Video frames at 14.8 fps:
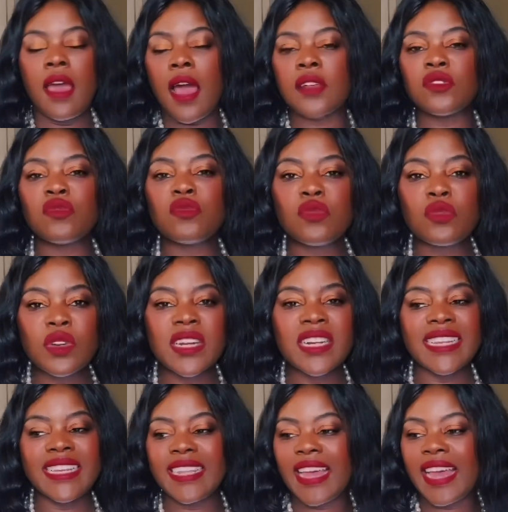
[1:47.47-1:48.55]
has
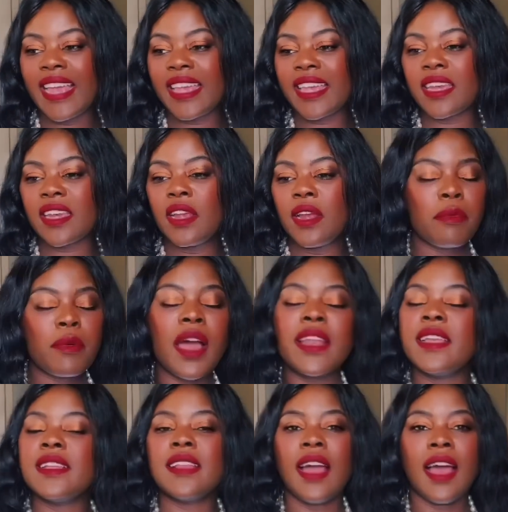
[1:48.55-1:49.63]
really like brought
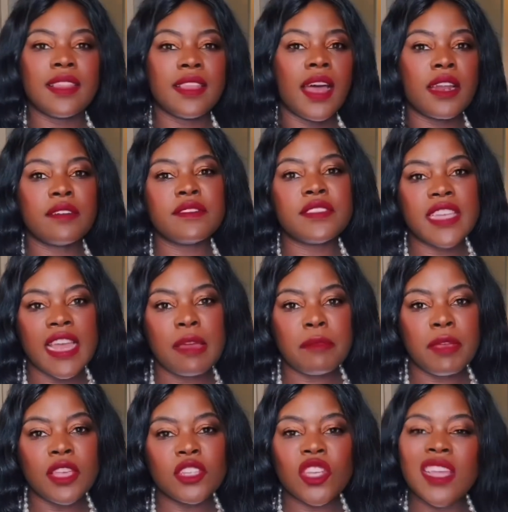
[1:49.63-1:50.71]
in a lot of
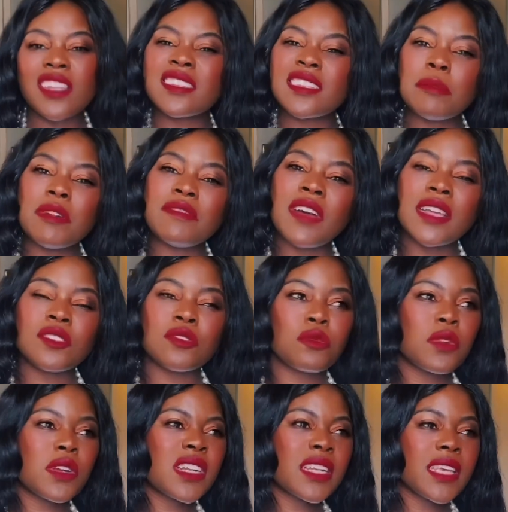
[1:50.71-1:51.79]
damage. And some of us
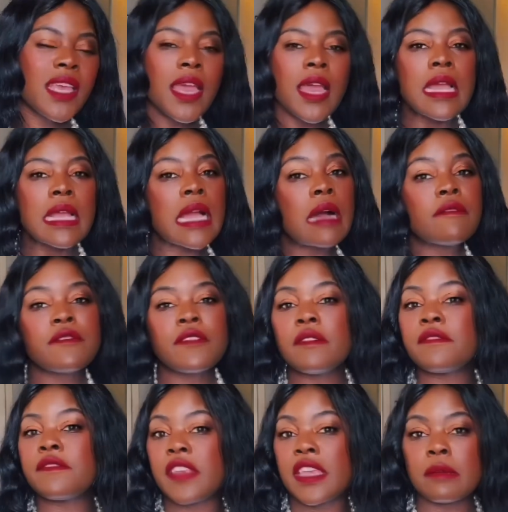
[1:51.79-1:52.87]
really come
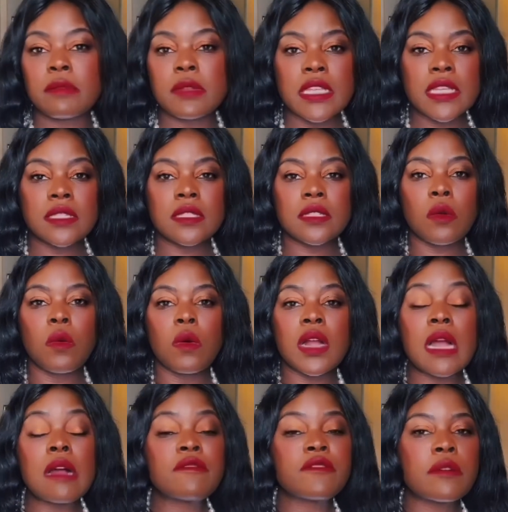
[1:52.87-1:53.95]
from families or
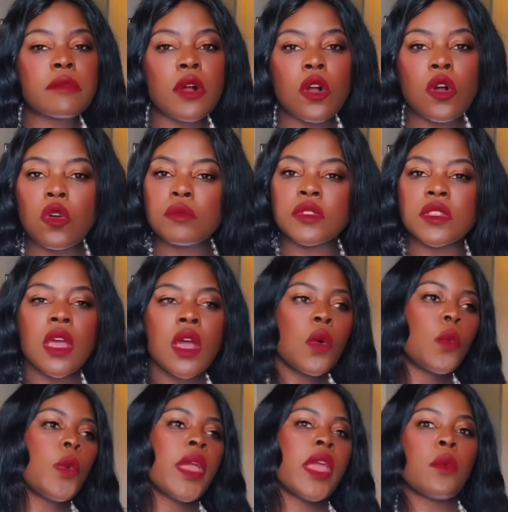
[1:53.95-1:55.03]
come from homes
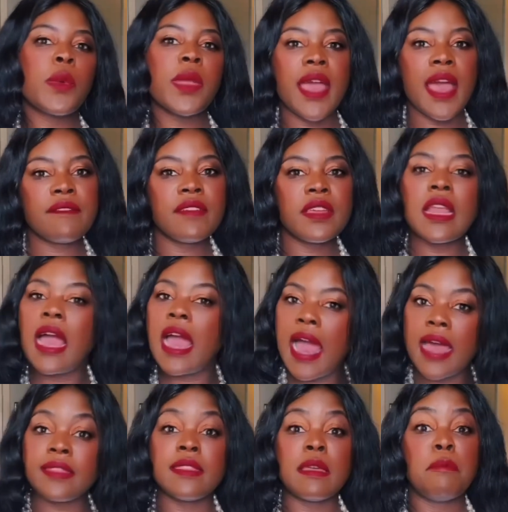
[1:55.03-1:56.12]
where we haven't
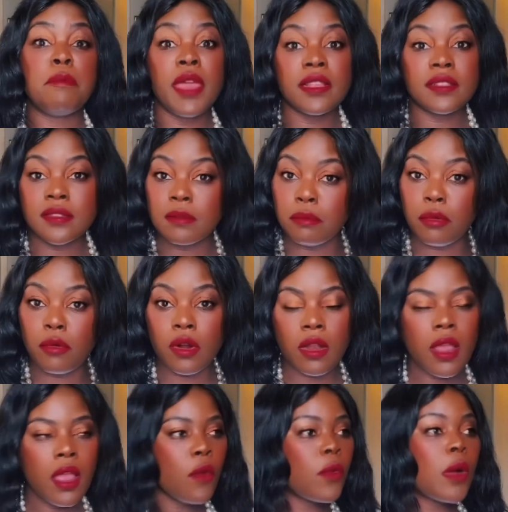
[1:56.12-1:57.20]
had the best support,
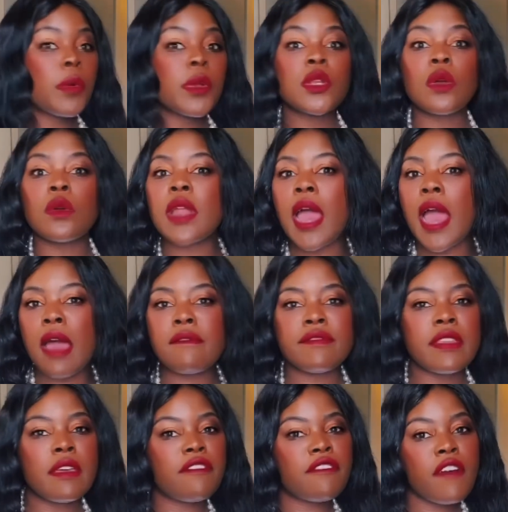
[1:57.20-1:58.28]
where we don't have
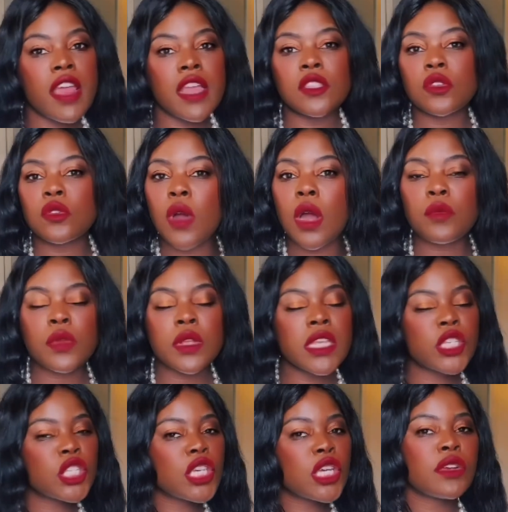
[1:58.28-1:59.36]
the friends who are really
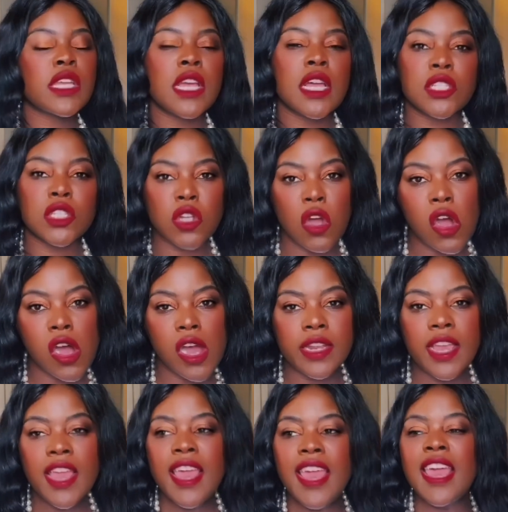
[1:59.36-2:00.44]
cheering us on.
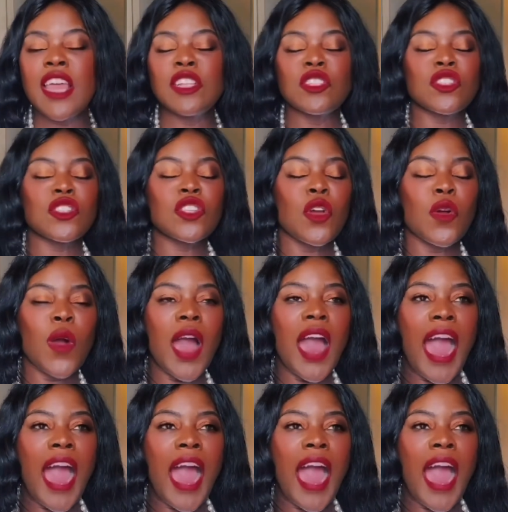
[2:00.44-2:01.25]
And so